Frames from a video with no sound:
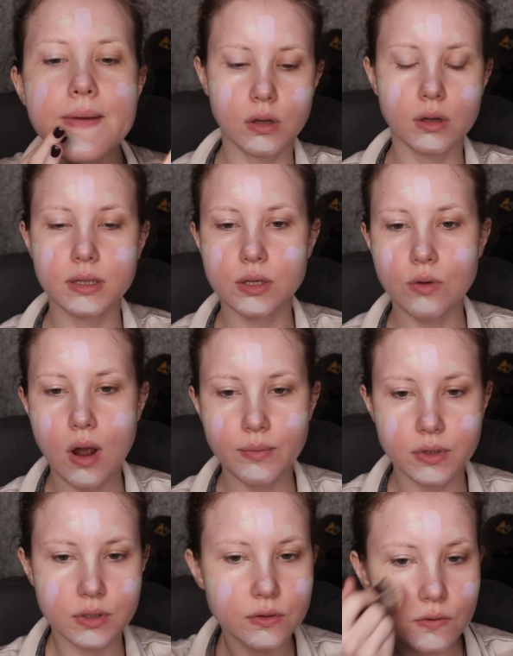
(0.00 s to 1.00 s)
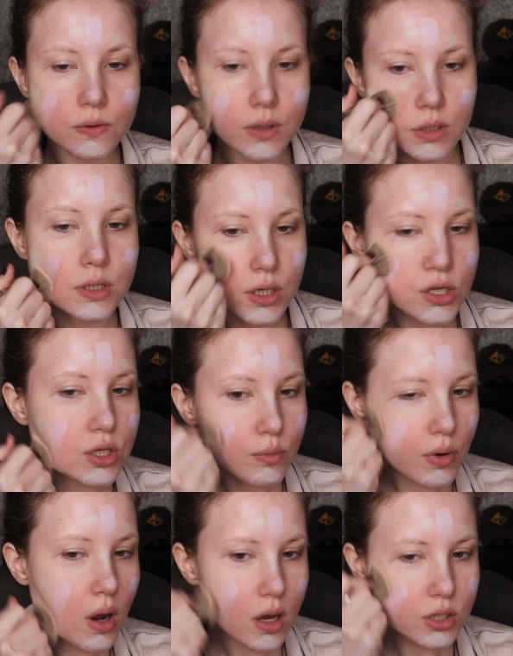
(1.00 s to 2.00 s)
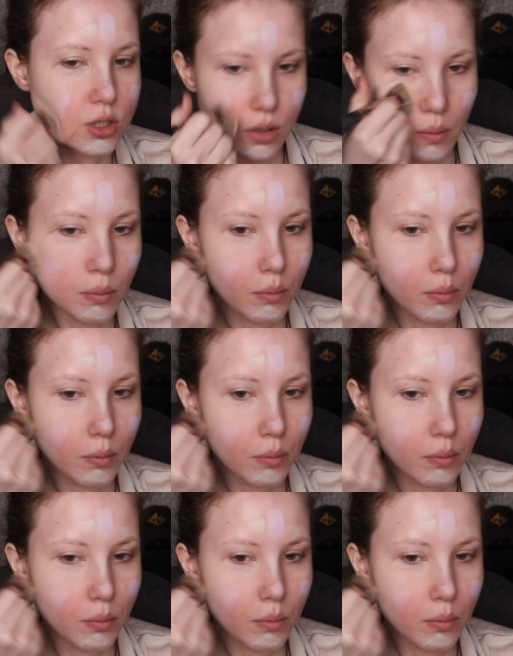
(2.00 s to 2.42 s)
And let's grab this foundation brush,